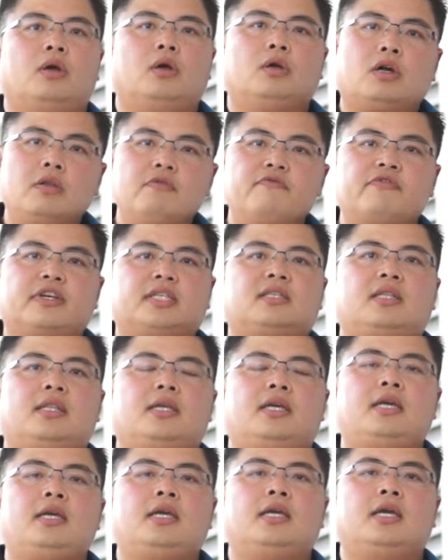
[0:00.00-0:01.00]

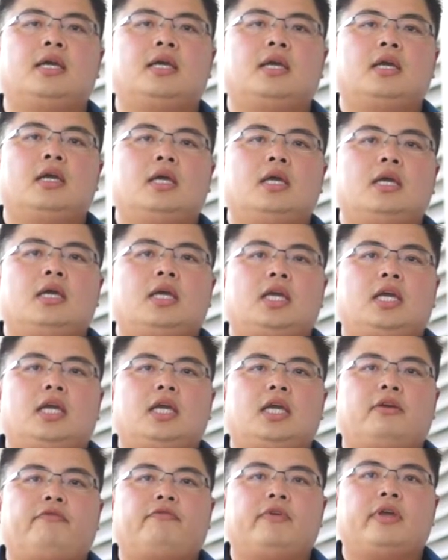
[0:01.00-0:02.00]
Conversely,
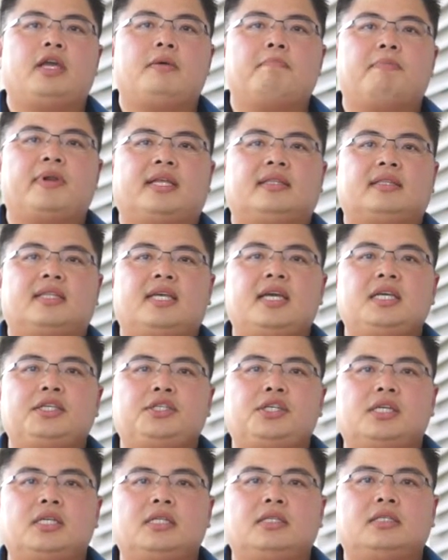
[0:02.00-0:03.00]
if
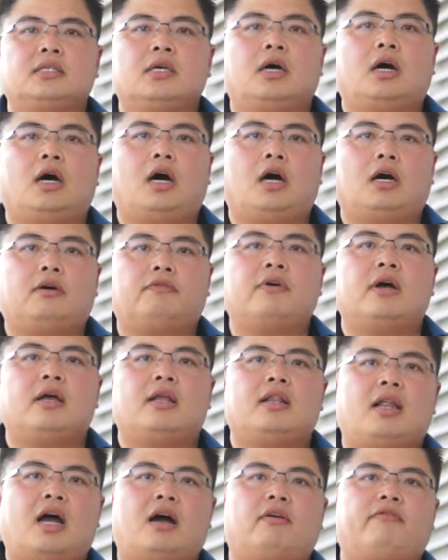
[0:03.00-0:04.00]
implantations of
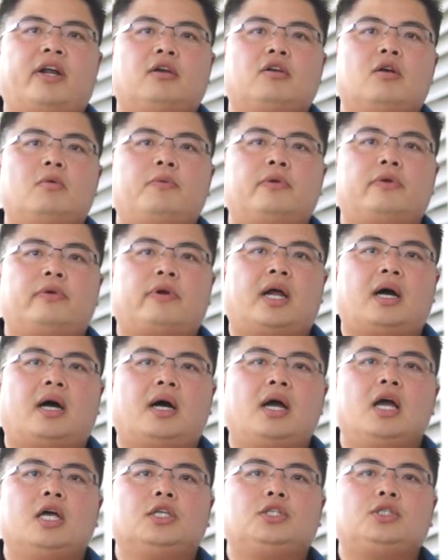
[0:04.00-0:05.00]
larval
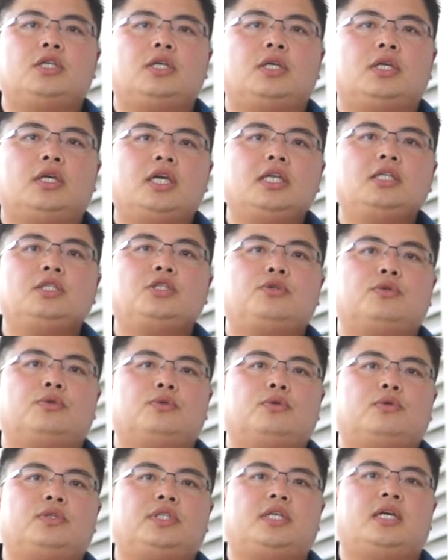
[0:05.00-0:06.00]
corpora
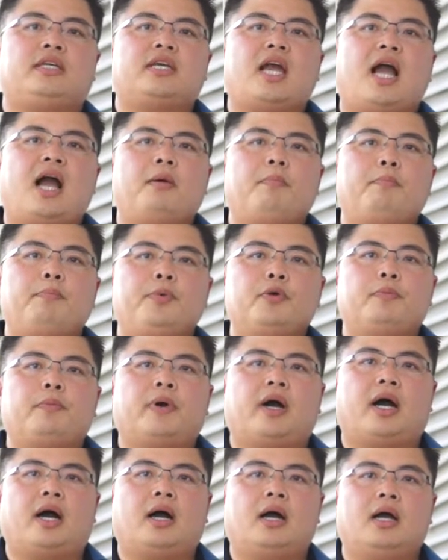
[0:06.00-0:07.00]
into the young
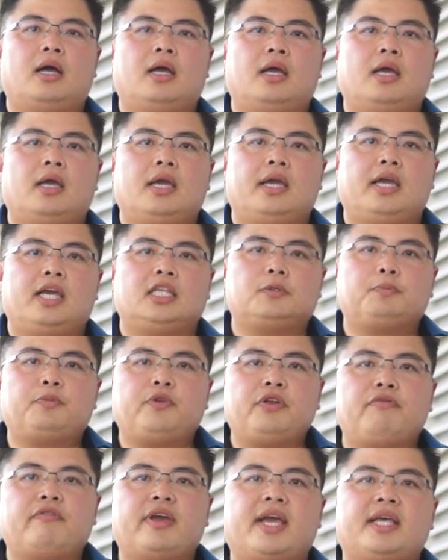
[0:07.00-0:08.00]
pupa, it
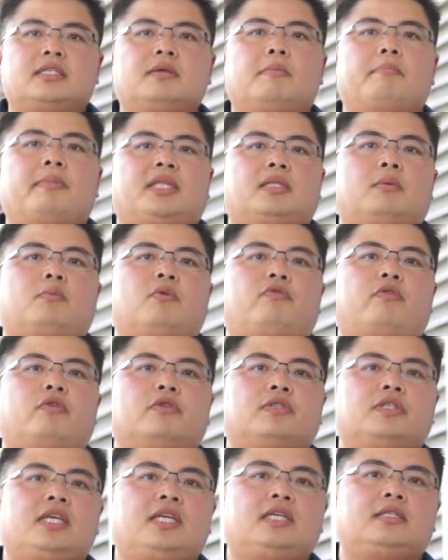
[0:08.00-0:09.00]
prevents
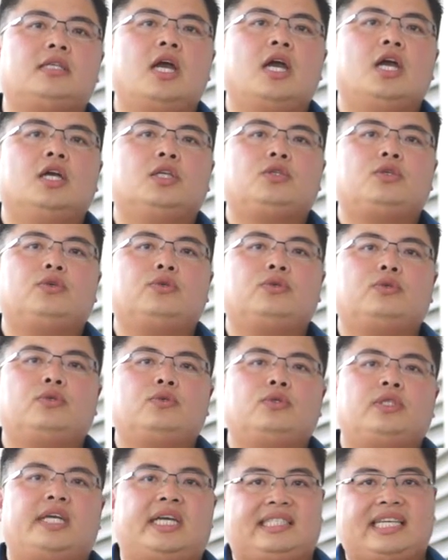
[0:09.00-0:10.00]
metamorphosis
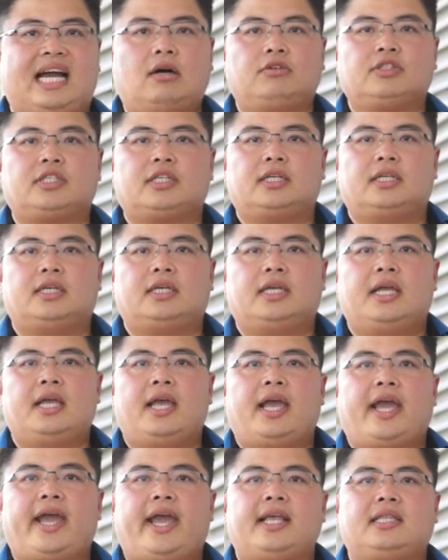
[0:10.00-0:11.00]
to the adult,
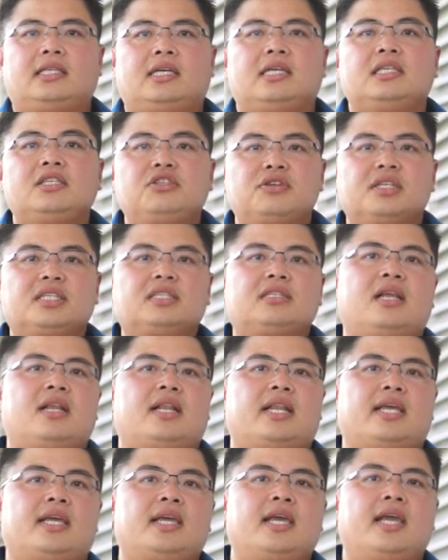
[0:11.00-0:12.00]
and
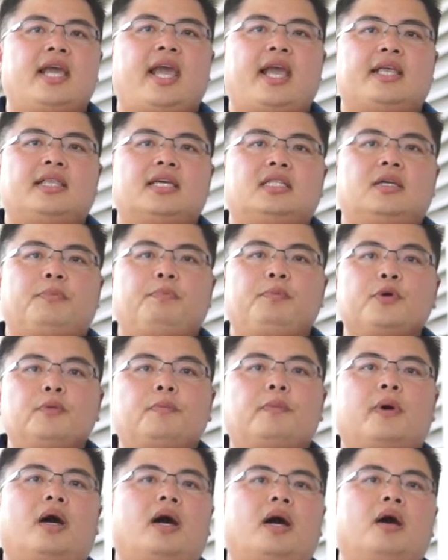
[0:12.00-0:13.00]
interestingly, another
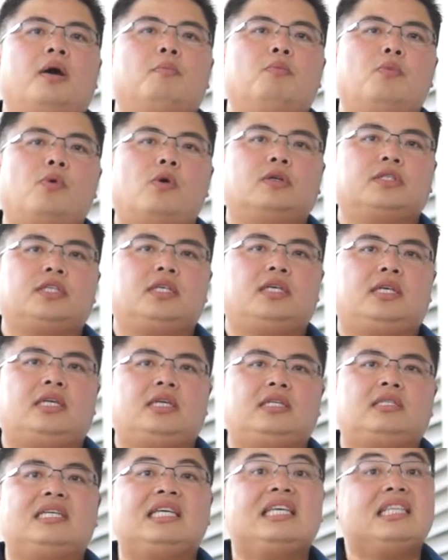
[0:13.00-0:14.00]
pupa mode
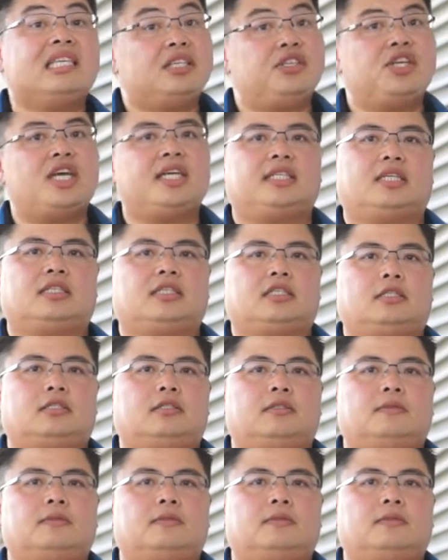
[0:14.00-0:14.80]
is initiated.